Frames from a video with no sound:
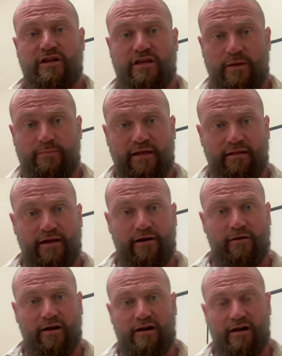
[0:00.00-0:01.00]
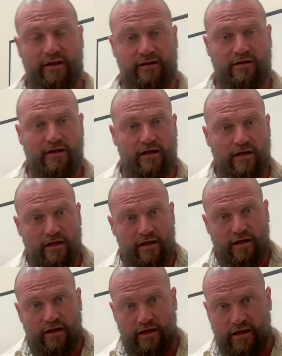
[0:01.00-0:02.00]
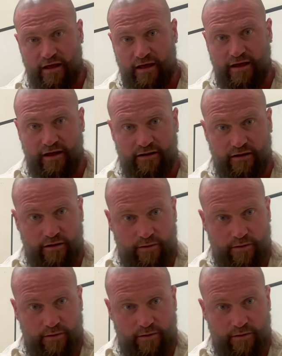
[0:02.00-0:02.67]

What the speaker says: Keep that area clean and